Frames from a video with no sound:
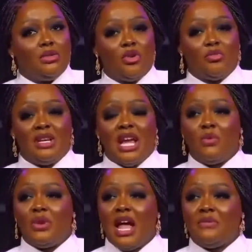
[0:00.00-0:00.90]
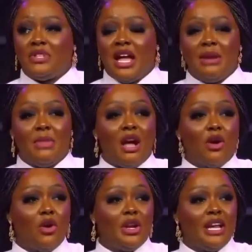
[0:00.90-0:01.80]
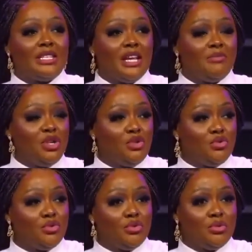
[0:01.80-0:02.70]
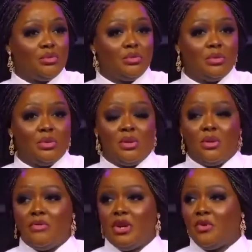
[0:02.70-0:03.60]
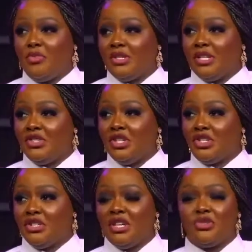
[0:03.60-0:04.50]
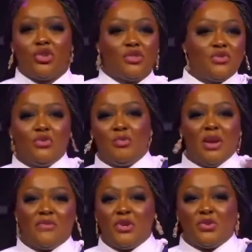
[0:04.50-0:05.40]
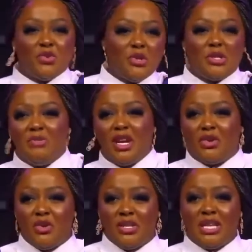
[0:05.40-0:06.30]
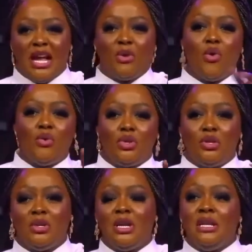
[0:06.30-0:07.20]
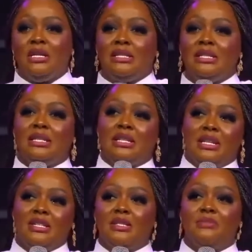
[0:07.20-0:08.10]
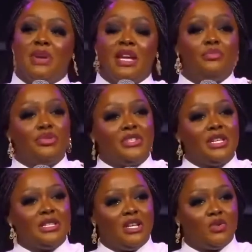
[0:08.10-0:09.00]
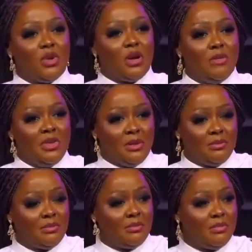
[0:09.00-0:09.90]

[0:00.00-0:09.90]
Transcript: told me that he wouldn't have time and connected me to radio presentation, that I should just use my voice to just make noise and hold on till his main presenters will come in.